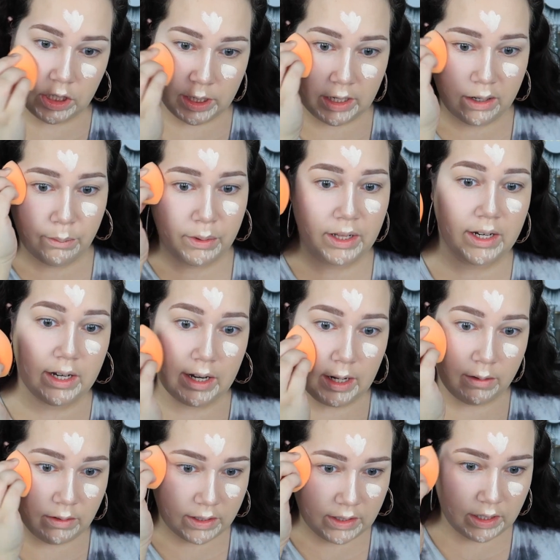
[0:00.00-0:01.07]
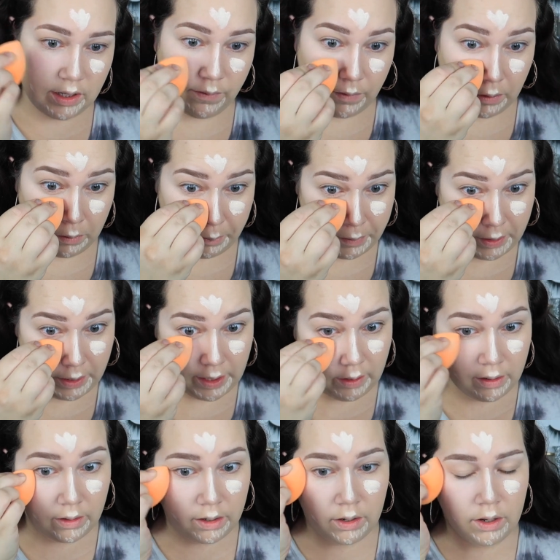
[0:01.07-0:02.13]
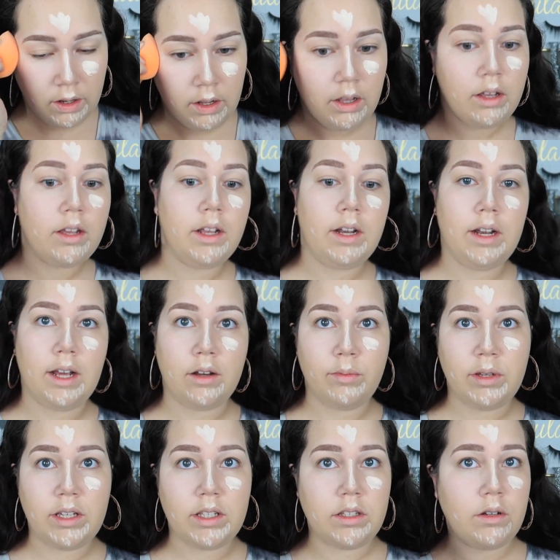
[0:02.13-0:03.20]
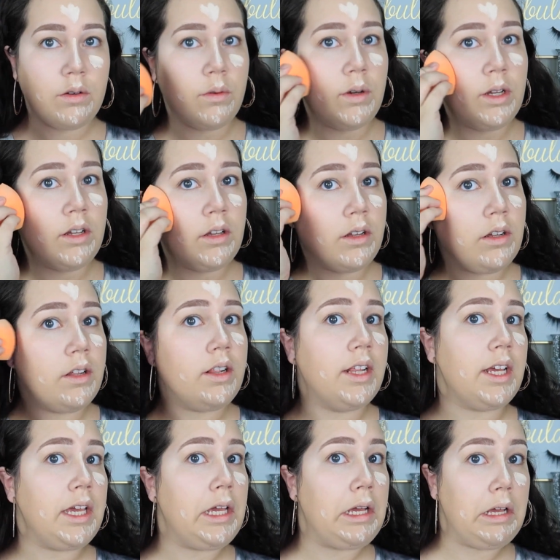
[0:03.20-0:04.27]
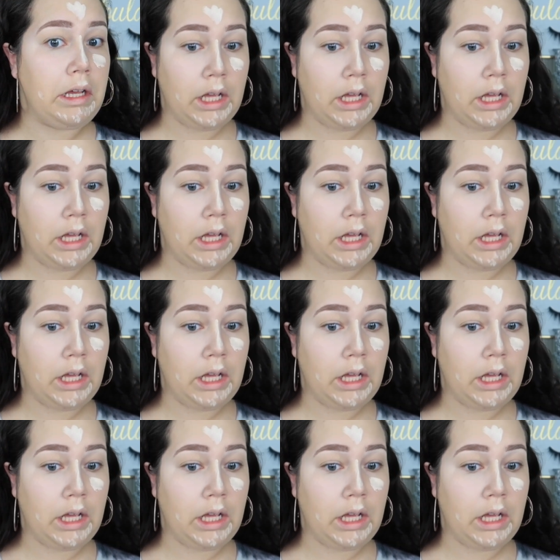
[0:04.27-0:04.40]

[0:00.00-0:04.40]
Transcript: trying to blend it out to see if it'll blend and not be so light.